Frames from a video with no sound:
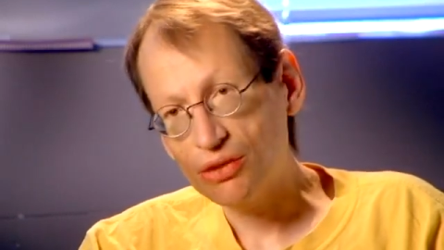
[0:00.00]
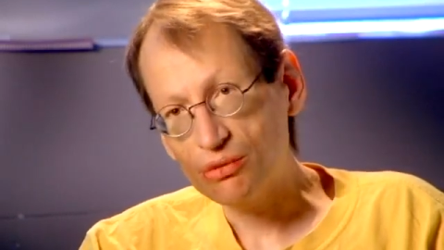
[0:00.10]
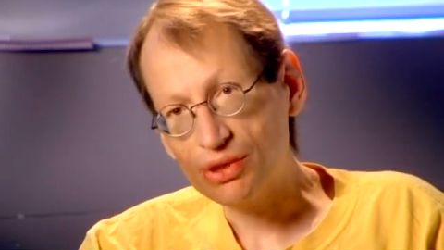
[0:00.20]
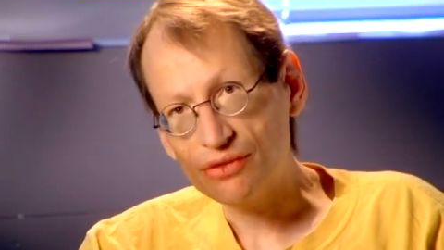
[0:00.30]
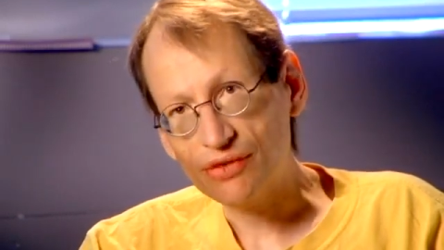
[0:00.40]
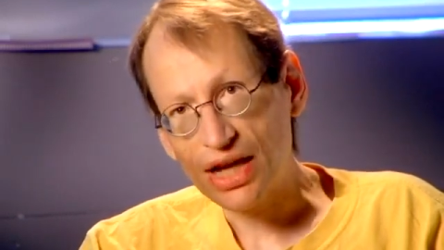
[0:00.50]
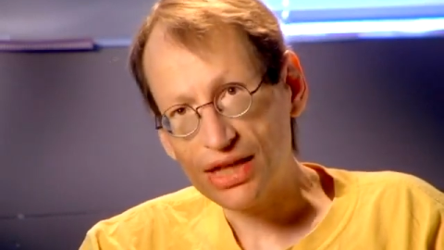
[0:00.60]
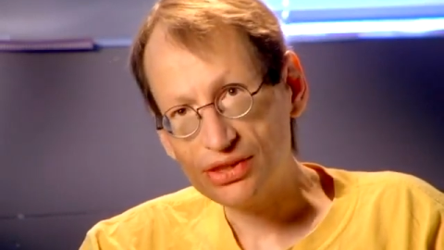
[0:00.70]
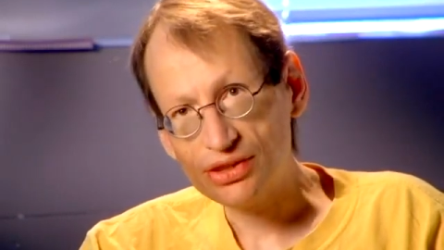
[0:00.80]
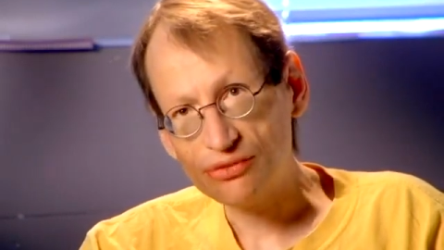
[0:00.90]
We have
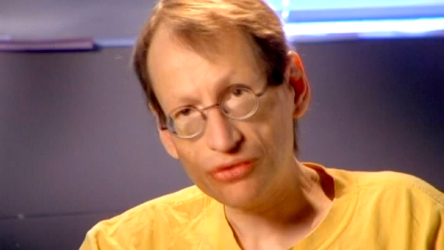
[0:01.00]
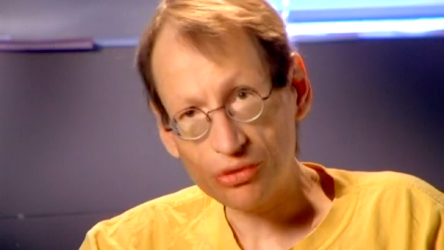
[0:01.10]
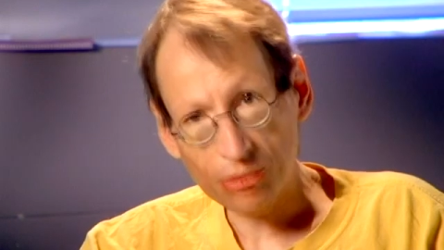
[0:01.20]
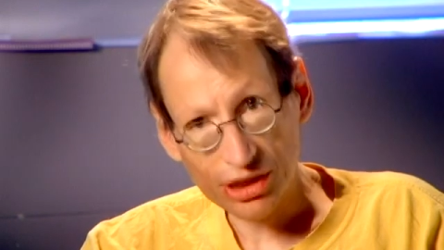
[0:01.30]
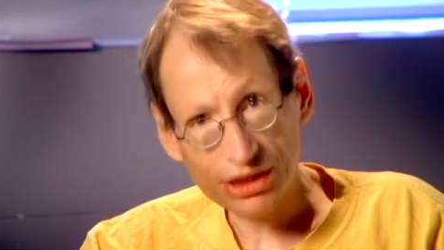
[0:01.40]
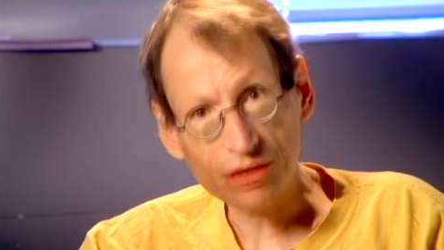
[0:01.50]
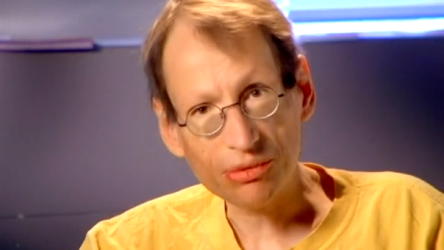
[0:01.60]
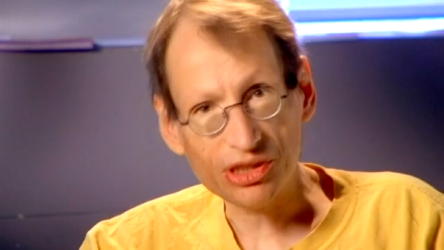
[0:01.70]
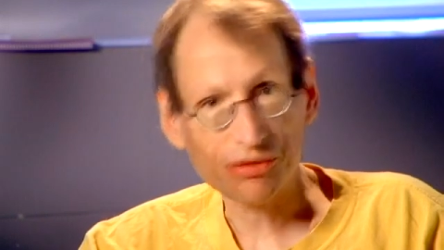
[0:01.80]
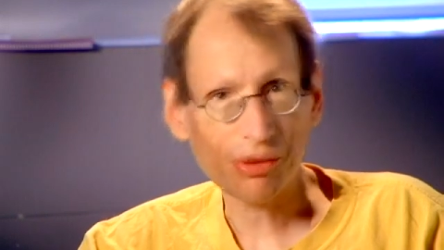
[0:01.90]
asked for money to
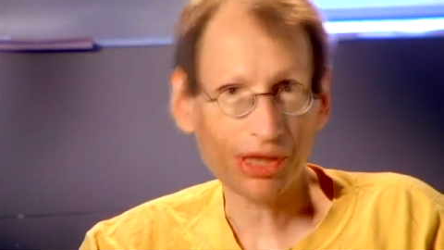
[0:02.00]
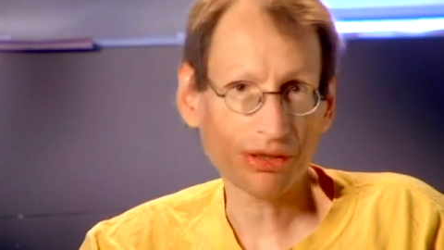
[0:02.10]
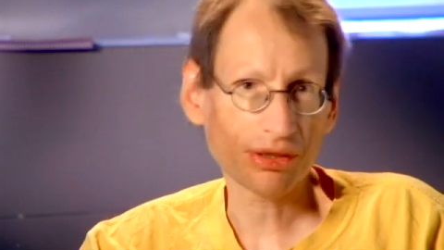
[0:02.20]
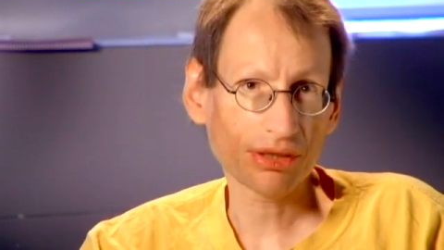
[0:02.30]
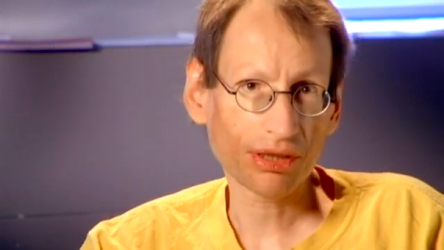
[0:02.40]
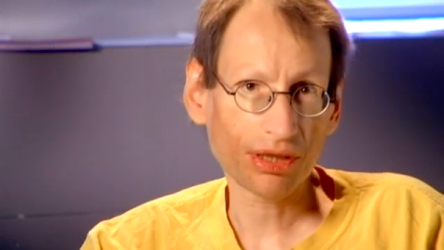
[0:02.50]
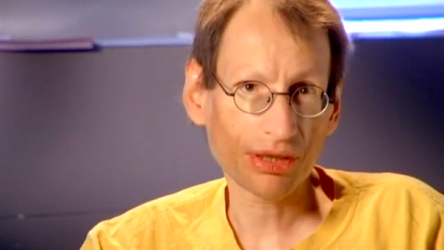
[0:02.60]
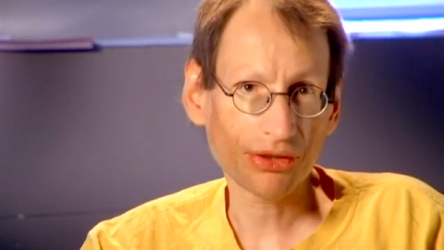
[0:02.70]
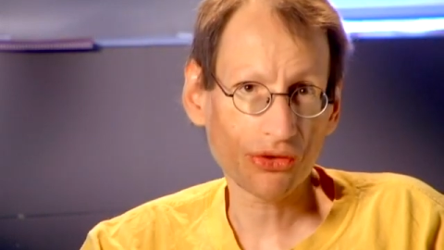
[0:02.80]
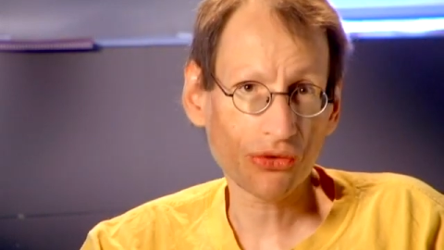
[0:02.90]
be spent
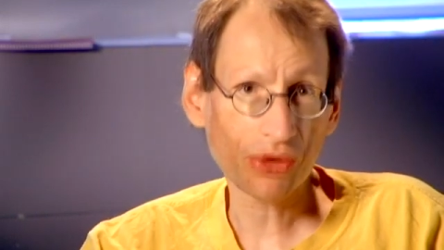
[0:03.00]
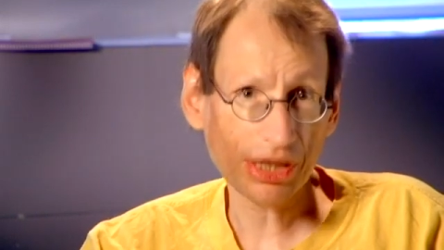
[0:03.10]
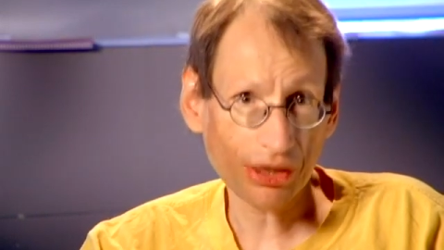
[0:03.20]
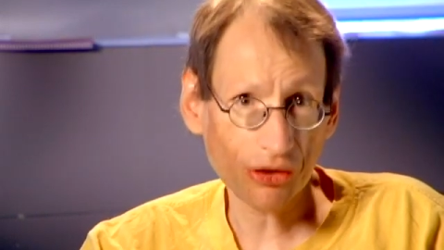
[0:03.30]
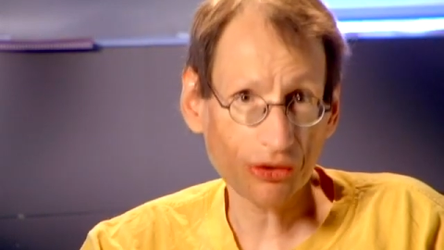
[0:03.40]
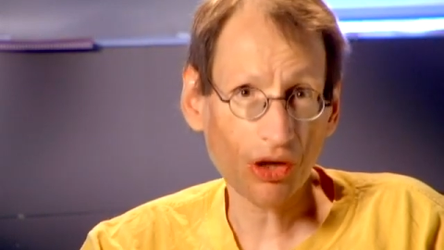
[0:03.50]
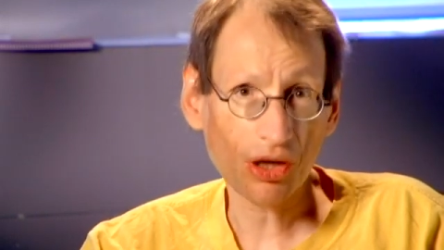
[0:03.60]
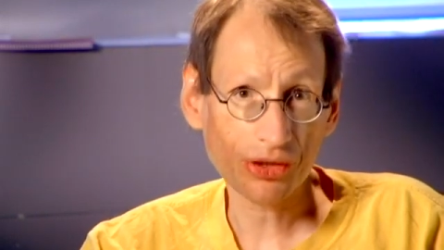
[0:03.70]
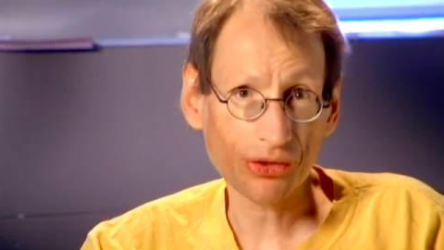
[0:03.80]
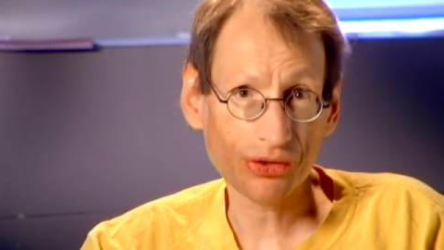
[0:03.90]
to train our
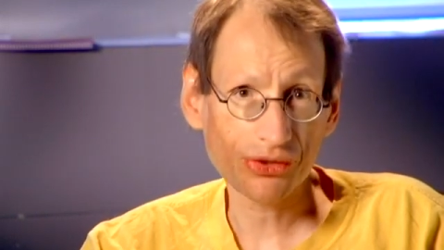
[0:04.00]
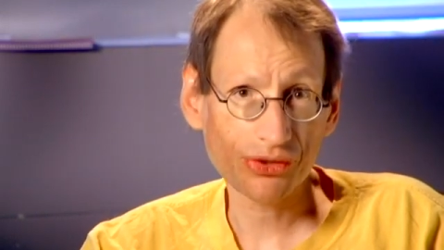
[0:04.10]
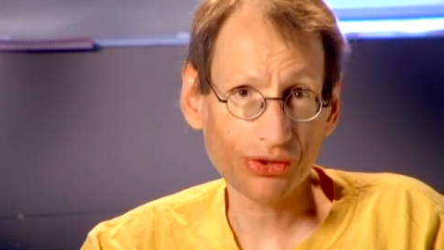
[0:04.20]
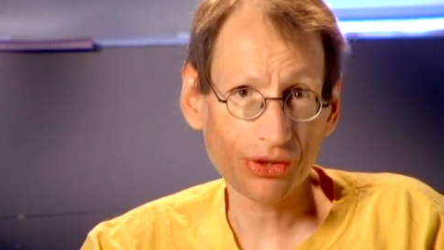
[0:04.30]
doctors,